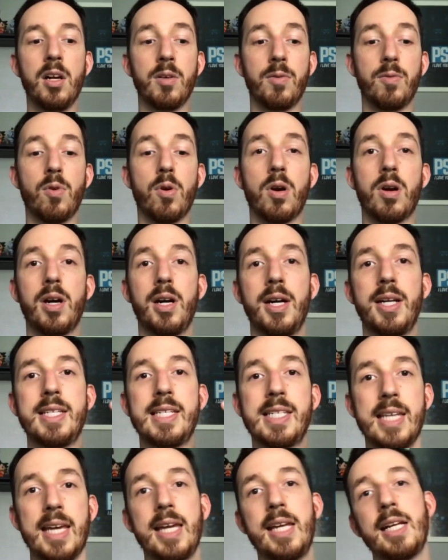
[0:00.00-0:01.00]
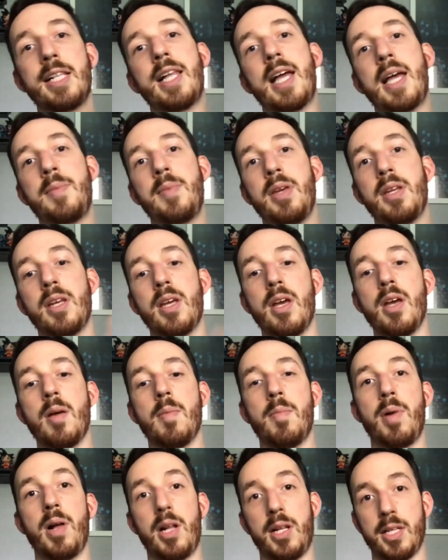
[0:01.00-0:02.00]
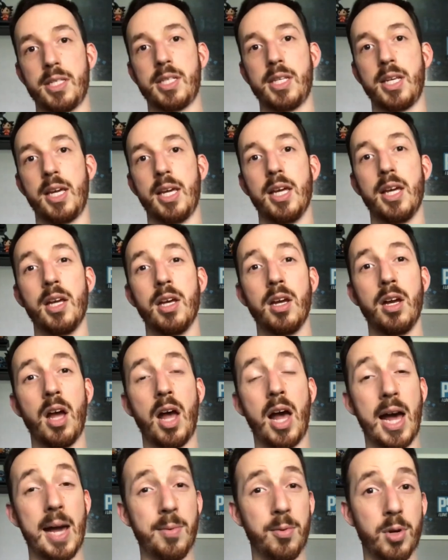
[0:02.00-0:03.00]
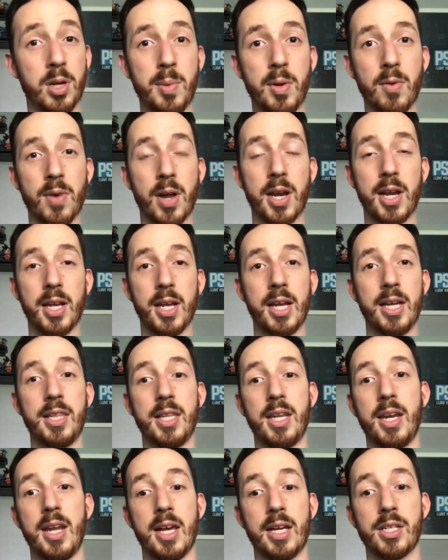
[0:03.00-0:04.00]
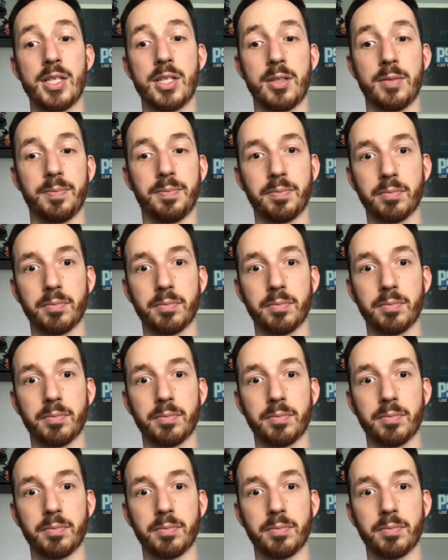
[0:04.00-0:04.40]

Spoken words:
for sane climate policy. I'm going to be running in the next,